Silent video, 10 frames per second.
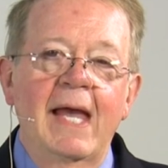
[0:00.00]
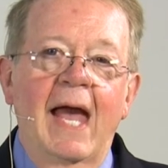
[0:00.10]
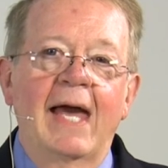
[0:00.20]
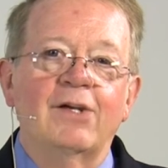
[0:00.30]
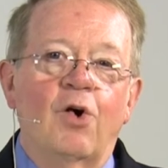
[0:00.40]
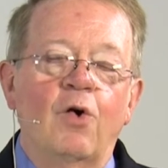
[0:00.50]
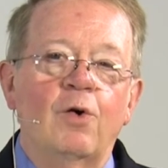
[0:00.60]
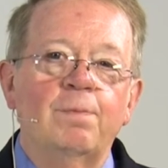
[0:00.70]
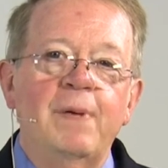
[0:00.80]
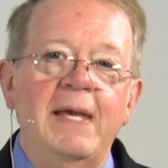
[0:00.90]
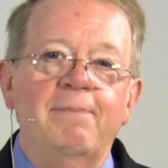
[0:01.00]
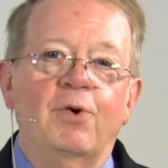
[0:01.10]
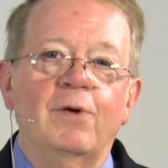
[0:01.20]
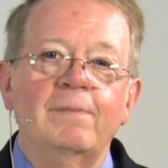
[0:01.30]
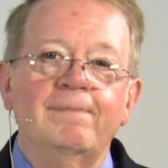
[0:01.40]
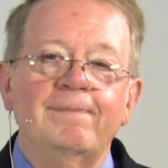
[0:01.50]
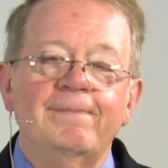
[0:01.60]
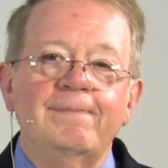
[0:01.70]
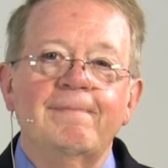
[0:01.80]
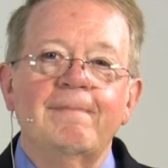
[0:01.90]
And all people,
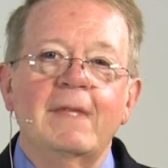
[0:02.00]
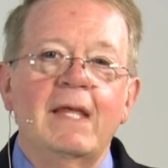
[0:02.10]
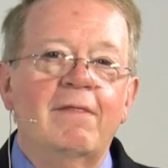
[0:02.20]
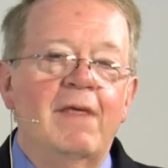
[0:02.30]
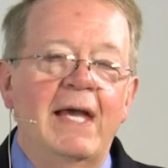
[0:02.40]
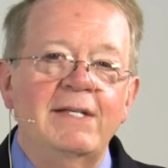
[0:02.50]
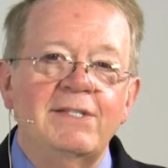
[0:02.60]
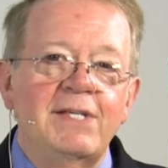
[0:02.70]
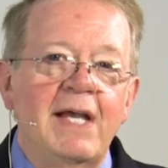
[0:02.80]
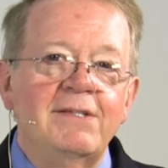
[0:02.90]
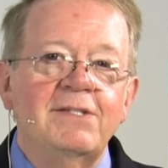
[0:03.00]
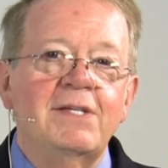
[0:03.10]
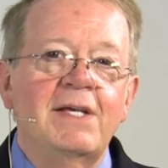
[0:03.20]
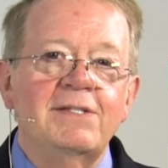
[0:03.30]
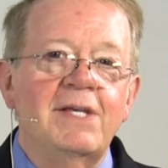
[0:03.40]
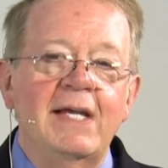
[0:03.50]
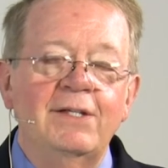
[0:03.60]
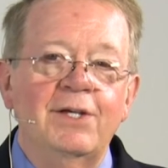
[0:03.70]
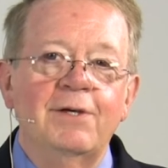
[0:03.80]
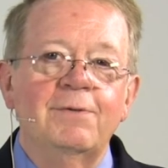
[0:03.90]
they sense this
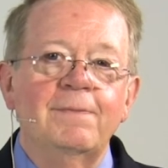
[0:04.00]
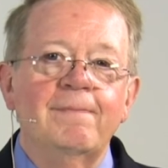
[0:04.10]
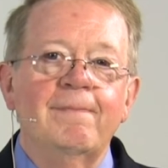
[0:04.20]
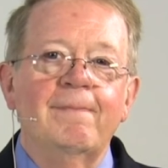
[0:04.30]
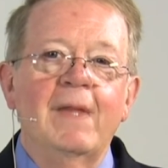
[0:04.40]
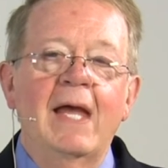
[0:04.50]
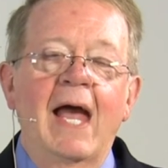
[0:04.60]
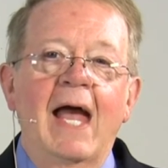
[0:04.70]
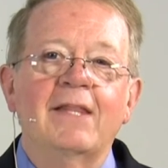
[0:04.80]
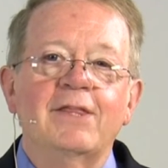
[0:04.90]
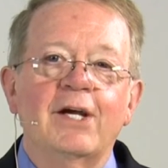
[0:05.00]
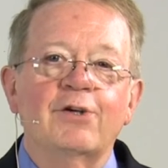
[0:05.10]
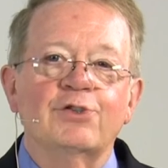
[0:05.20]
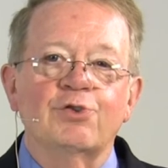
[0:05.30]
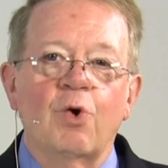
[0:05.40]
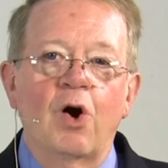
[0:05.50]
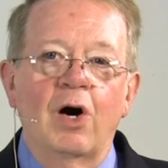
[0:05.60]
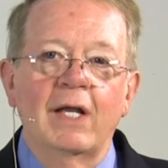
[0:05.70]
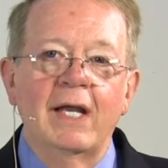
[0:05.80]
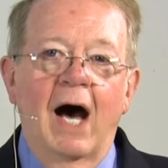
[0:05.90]
in you, and they're
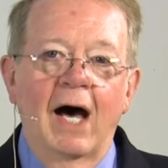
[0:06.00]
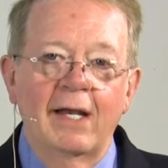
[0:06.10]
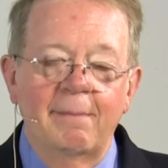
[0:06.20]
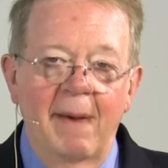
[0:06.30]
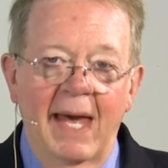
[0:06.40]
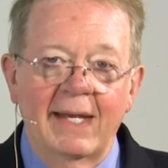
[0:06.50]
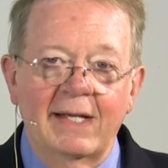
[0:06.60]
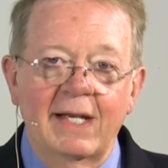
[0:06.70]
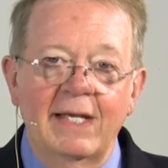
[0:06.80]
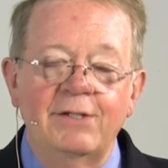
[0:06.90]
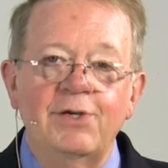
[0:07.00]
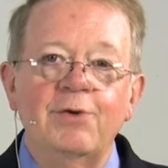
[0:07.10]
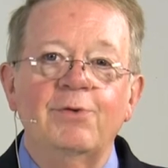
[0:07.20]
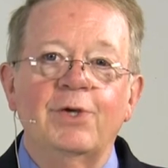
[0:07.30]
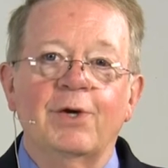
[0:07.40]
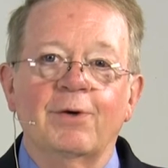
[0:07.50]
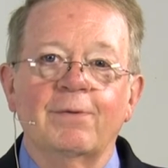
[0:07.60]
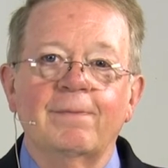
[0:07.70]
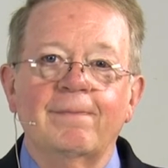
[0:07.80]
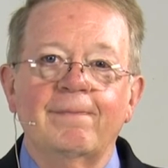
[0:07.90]
drawn automatically to you.
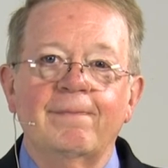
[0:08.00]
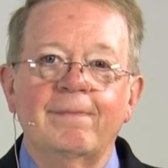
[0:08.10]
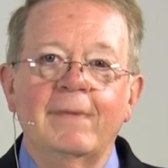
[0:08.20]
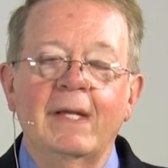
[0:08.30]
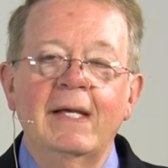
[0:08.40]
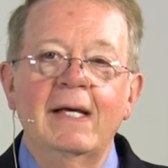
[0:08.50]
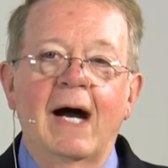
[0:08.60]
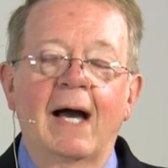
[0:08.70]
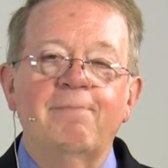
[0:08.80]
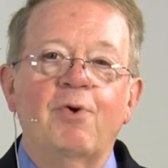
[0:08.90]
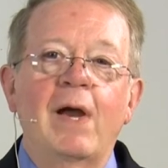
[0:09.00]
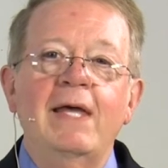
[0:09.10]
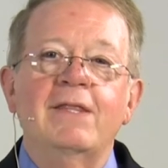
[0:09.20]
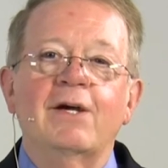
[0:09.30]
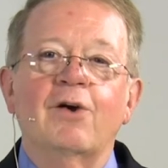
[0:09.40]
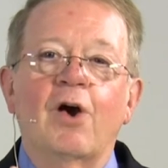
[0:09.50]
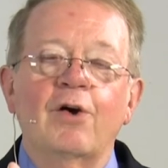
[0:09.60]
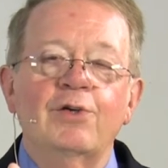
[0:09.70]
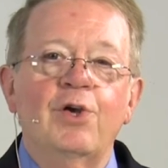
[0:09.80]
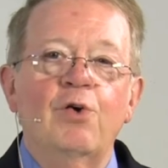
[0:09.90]
I pray there
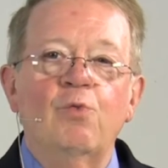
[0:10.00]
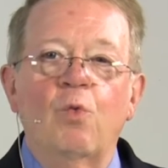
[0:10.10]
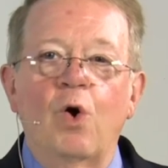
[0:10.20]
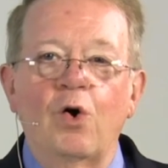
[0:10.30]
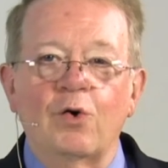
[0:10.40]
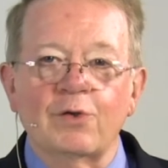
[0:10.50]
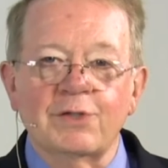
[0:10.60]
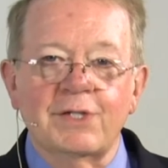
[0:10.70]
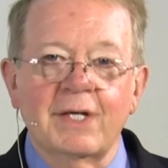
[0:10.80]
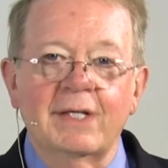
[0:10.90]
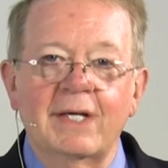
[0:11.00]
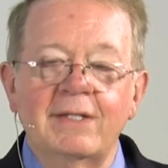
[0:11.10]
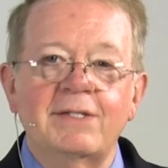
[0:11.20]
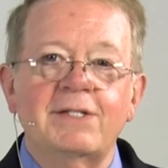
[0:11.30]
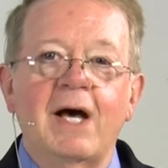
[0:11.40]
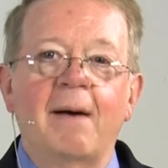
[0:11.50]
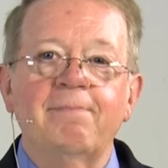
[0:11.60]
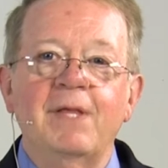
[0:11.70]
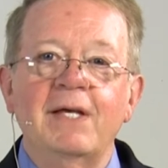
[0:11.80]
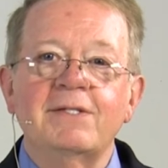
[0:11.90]
are no walls that can
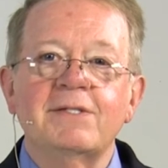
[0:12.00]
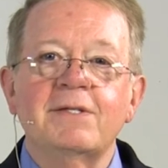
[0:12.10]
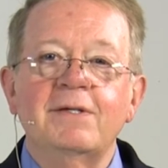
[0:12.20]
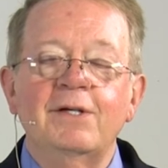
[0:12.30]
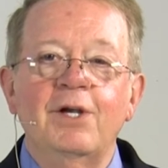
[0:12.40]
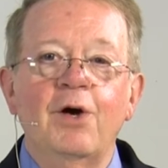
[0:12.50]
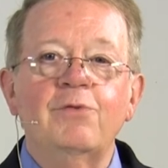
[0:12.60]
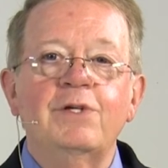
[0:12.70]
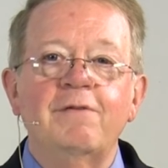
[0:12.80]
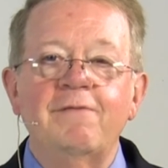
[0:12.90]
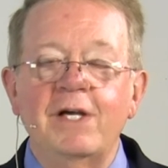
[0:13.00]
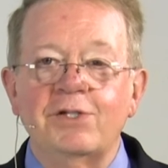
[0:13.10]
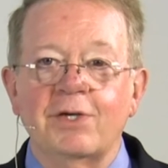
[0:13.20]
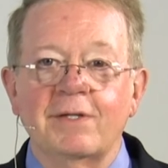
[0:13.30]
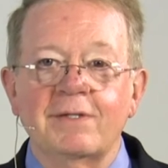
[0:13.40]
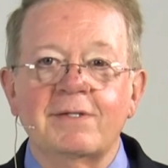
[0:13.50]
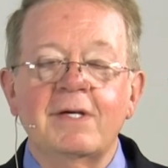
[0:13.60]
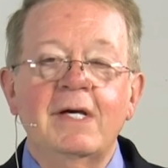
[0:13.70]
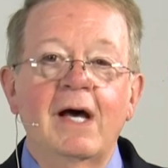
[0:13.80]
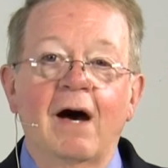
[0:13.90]
stop this, no divisions
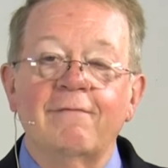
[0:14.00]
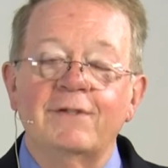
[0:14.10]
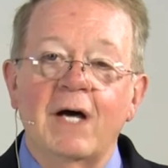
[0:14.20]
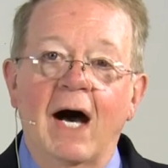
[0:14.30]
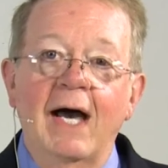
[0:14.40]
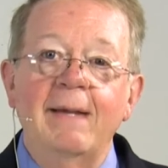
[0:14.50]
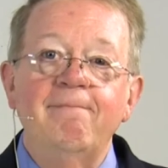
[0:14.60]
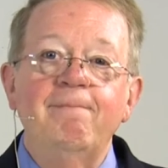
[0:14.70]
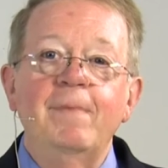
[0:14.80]
of time